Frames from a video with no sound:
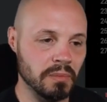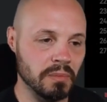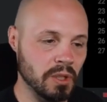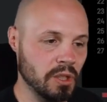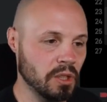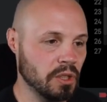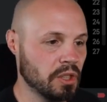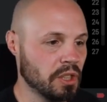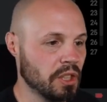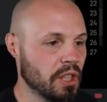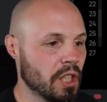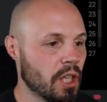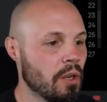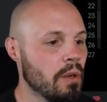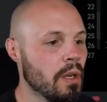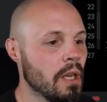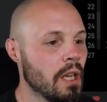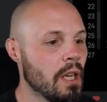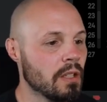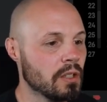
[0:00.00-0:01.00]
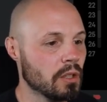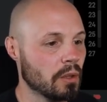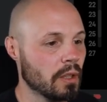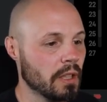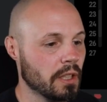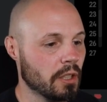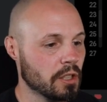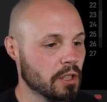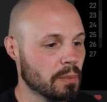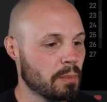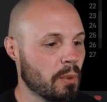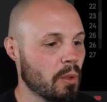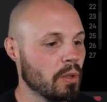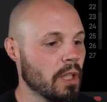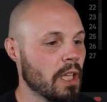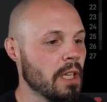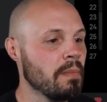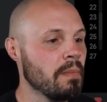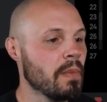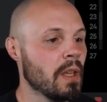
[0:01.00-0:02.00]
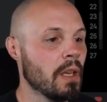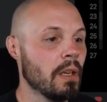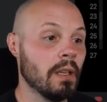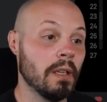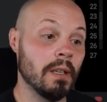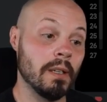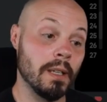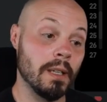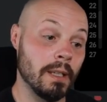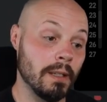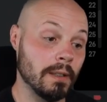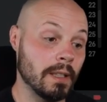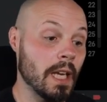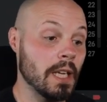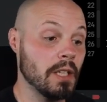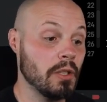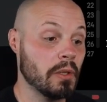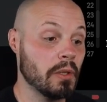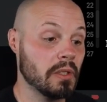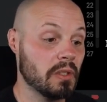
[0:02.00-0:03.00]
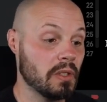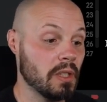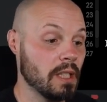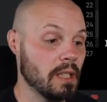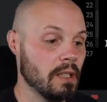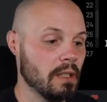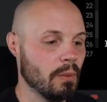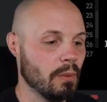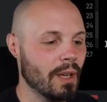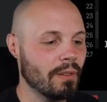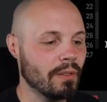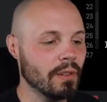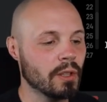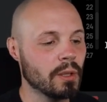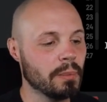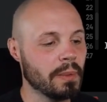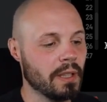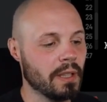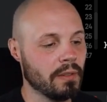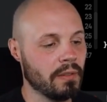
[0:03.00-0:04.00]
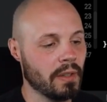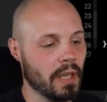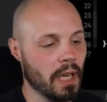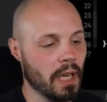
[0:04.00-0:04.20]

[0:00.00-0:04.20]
Good to go. So click on Chipotle. Okay, you can see we have a little bit of